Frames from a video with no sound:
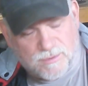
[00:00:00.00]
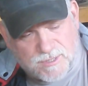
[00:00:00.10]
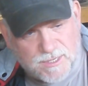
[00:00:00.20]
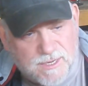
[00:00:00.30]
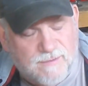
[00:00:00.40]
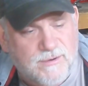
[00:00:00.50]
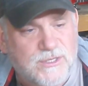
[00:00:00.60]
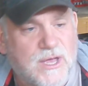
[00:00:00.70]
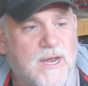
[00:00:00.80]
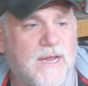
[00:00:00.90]
seat
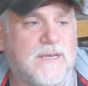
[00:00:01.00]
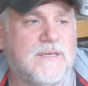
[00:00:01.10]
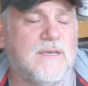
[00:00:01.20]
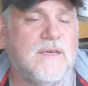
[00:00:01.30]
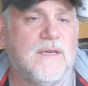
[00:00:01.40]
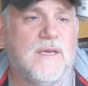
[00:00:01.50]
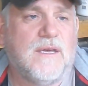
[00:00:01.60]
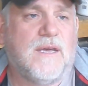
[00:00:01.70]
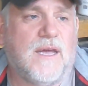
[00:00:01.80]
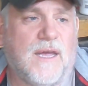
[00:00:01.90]
covers on it,
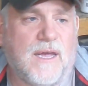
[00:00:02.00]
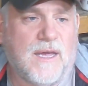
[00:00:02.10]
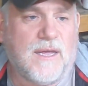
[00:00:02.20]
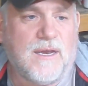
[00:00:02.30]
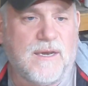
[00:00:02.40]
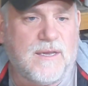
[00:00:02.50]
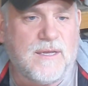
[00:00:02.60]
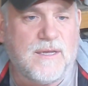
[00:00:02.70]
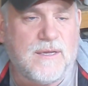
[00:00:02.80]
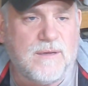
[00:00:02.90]
and
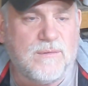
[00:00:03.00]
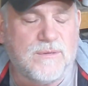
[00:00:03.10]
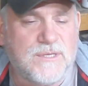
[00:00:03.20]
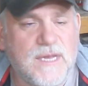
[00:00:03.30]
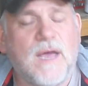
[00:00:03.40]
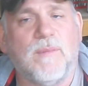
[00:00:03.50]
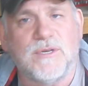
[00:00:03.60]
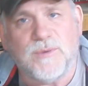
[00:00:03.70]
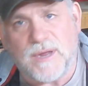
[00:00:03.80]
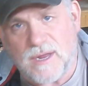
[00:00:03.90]
we'll see how
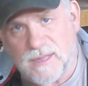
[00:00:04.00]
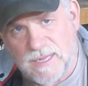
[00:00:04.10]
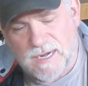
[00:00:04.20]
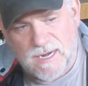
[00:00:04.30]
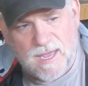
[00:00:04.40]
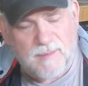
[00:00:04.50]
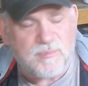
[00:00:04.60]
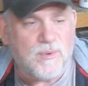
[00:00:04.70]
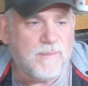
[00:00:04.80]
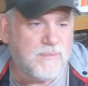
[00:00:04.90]
much we can clean it
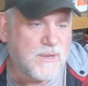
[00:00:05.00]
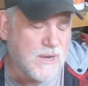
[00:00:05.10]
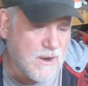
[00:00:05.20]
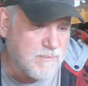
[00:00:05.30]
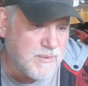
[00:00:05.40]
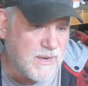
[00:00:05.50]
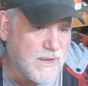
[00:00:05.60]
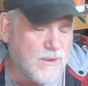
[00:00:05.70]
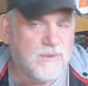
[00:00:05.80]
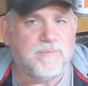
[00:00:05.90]
up, rip the carpet
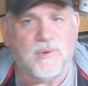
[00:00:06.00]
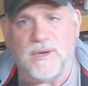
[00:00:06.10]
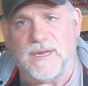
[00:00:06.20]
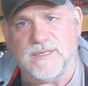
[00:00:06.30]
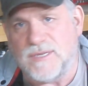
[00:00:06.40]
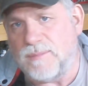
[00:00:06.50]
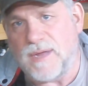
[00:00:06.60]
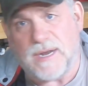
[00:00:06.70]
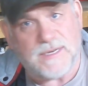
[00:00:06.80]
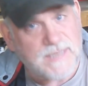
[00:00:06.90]
out, put in some
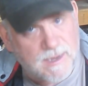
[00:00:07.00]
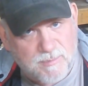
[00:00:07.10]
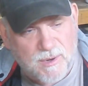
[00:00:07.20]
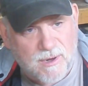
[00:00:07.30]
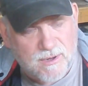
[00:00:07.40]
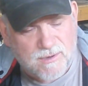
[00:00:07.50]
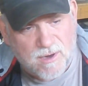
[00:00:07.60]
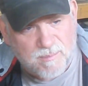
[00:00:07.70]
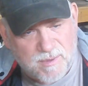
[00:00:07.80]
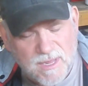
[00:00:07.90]
kind of temporary
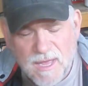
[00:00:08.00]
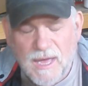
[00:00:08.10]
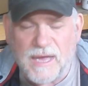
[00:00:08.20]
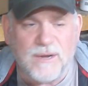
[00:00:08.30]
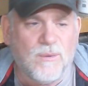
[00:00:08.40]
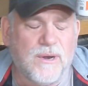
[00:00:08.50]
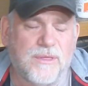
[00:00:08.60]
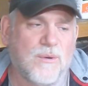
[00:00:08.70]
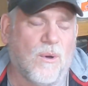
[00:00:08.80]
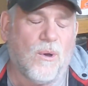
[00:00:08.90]
carpet. I don't want to
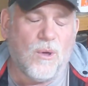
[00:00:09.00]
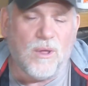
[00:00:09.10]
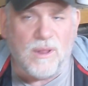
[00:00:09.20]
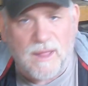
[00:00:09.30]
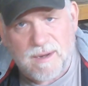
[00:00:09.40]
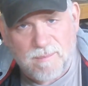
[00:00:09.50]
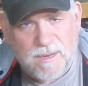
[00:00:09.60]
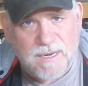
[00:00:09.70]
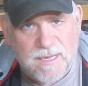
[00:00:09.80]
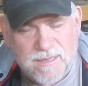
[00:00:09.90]
throw a whole lot of
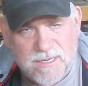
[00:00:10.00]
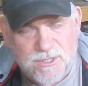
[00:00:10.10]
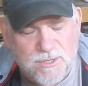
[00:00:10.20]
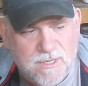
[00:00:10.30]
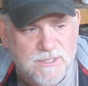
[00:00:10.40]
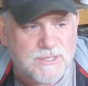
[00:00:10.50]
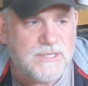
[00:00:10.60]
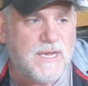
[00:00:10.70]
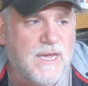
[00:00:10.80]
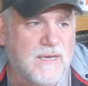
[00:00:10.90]
money at that truck
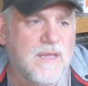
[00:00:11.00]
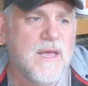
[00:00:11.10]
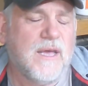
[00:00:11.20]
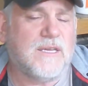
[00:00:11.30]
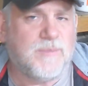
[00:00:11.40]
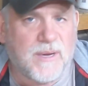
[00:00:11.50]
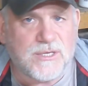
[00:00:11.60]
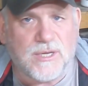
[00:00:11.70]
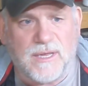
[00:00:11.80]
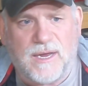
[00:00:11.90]
just yet,
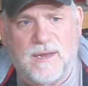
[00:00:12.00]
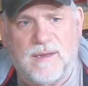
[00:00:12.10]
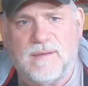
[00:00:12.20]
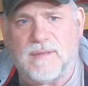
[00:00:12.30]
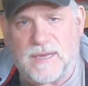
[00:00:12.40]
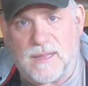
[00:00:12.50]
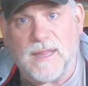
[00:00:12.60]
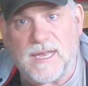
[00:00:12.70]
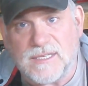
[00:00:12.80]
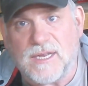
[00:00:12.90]
especially like
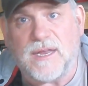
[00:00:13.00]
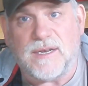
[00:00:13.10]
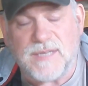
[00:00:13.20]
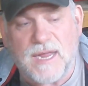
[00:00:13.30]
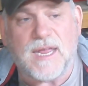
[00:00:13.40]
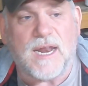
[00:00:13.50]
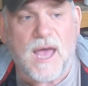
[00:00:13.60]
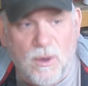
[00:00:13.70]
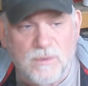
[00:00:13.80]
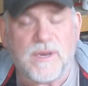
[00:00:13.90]
unless I could take it
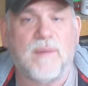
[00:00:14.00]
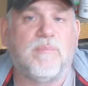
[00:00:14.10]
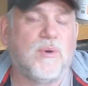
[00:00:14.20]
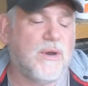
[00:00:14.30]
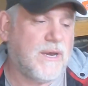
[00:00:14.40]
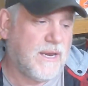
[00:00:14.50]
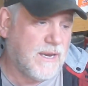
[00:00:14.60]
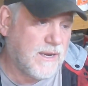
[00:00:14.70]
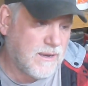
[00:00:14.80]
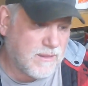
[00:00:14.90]
out and put it
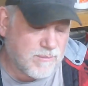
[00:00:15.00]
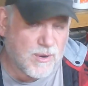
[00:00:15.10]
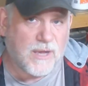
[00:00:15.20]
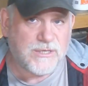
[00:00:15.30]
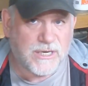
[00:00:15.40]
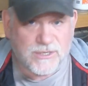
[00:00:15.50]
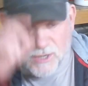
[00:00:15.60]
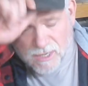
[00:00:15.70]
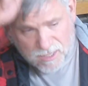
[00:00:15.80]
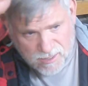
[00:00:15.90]
in the project
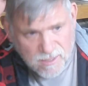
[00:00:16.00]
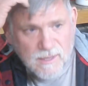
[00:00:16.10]
truck.